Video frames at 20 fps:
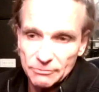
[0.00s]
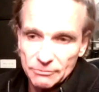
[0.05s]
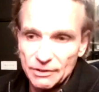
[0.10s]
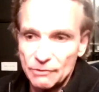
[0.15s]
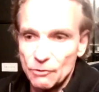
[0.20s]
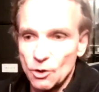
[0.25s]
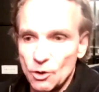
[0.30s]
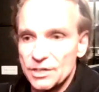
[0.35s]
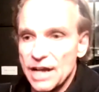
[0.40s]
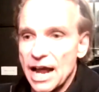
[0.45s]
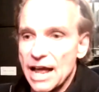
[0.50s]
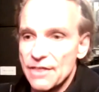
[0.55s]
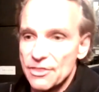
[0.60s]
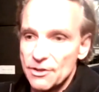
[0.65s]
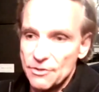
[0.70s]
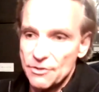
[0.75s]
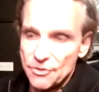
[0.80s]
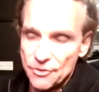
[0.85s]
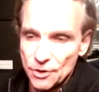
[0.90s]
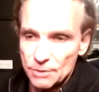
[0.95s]
We want other
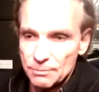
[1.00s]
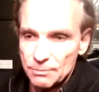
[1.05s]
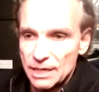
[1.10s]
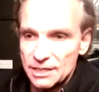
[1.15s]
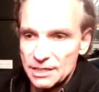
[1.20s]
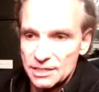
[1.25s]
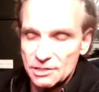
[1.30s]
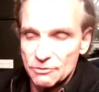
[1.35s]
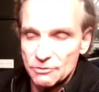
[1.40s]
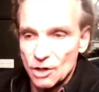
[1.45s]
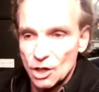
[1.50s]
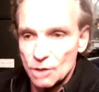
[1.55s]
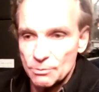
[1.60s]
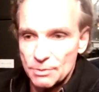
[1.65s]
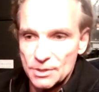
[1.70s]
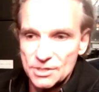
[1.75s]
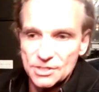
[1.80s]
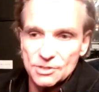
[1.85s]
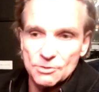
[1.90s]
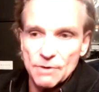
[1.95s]
third-party
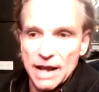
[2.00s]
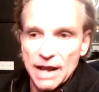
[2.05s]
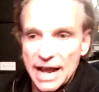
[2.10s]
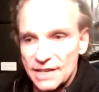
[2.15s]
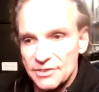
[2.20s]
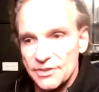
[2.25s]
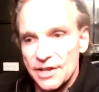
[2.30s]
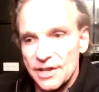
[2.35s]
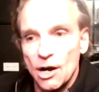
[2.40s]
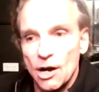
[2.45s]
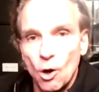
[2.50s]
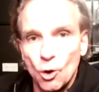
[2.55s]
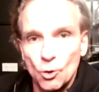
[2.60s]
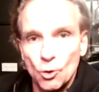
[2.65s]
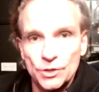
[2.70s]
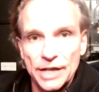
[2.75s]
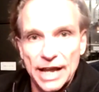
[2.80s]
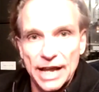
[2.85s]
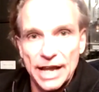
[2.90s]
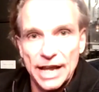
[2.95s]
developers to add their
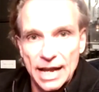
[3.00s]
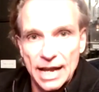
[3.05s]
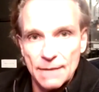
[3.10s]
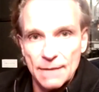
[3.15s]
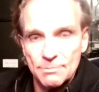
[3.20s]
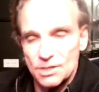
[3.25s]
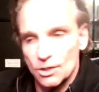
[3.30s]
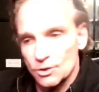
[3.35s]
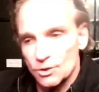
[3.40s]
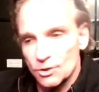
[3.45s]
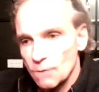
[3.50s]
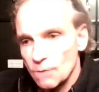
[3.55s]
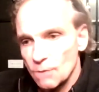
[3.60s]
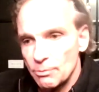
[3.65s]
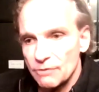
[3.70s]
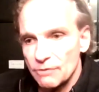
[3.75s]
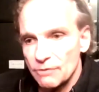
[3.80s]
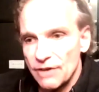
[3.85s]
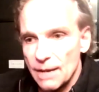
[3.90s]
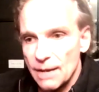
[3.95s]
own apps on top of
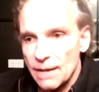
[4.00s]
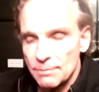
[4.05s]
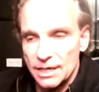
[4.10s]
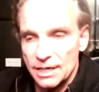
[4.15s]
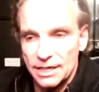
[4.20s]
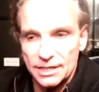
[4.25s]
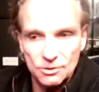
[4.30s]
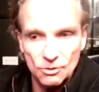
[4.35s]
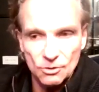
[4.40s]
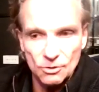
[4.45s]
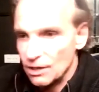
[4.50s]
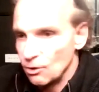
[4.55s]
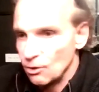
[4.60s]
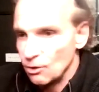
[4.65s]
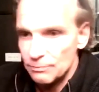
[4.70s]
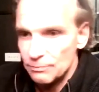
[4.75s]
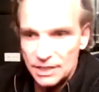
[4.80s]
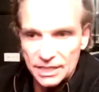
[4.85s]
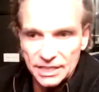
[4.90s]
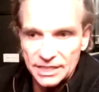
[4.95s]
Upland, or their own
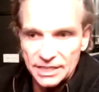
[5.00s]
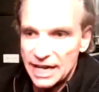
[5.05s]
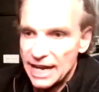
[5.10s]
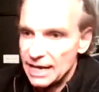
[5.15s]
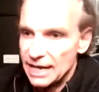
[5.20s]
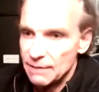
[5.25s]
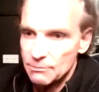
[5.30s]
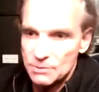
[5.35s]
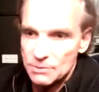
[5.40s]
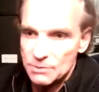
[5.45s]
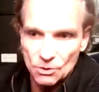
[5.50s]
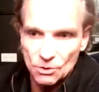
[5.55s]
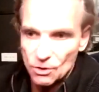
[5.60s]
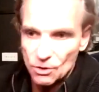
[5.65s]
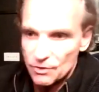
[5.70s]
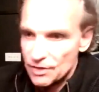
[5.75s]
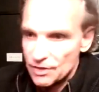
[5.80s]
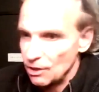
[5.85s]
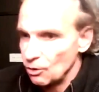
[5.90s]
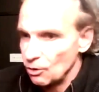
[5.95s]
mini games, or
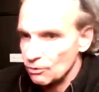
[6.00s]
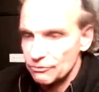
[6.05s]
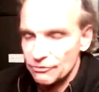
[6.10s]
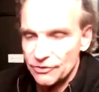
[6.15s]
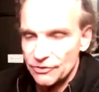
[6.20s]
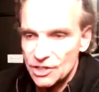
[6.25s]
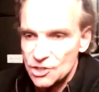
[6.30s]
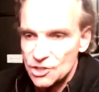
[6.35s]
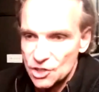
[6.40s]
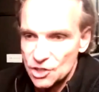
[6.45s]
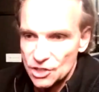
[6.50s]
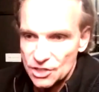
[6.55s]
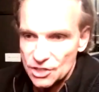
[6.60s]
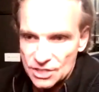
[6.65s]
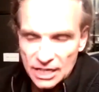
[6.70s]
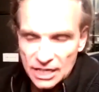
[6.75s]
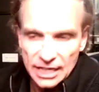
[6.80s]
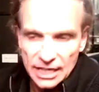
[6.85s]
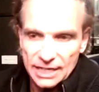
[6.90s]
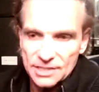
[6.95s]
their own features,
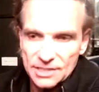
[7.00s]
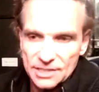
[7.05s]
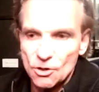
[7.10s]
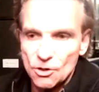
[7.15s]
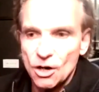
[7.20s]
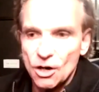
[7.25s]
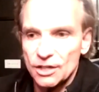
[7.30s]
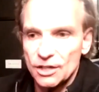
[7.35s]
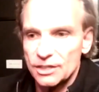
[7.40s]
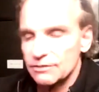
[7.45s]
and so on.